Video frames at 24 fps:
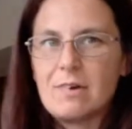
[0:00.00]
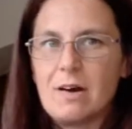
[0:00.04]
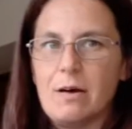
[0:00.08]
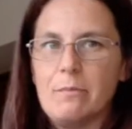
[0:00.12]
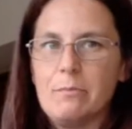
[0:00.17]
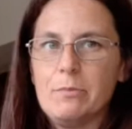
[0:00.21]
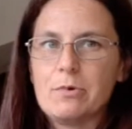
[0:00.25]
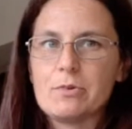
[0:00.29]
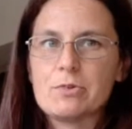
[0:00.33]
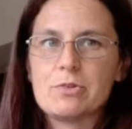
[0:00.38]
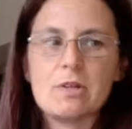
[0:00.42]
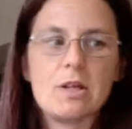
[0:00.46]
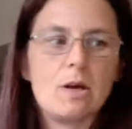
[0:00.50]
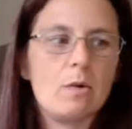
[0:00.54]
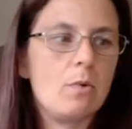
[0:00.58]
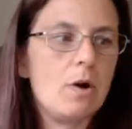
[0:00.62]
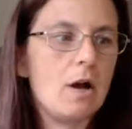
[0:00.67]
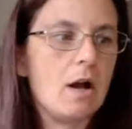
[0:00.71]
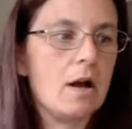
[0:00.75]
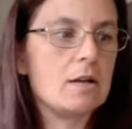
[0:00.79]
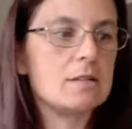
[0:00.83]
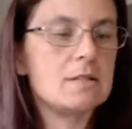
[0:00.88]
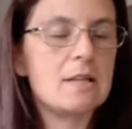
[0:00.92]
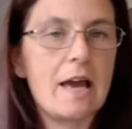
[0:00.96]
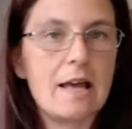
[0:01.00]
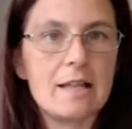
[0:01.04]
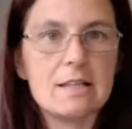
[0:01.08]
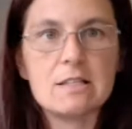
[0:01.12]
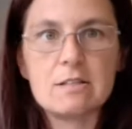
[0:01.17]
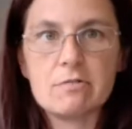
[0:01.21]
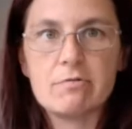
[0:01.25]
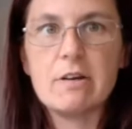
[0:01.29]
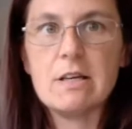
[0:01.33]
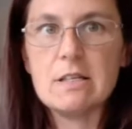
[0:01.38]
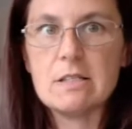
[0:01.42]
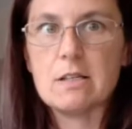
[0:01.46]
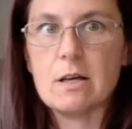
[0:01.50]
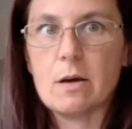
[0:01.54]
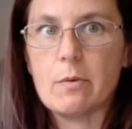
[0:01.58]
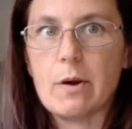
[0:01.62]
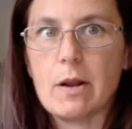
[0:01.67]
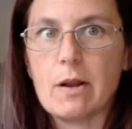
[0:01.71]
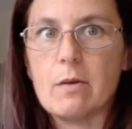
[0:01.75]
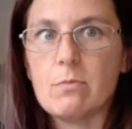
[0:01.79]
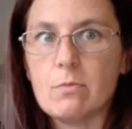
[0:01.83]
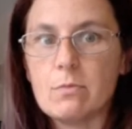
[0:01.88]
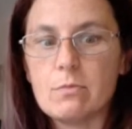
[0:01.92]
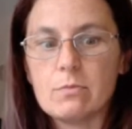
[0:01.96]
I'm not sure that works. Hence the reason I
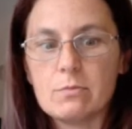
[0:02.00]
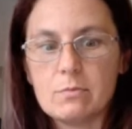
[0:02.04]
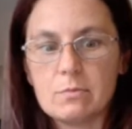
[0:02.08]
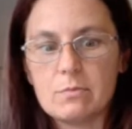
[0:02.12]
went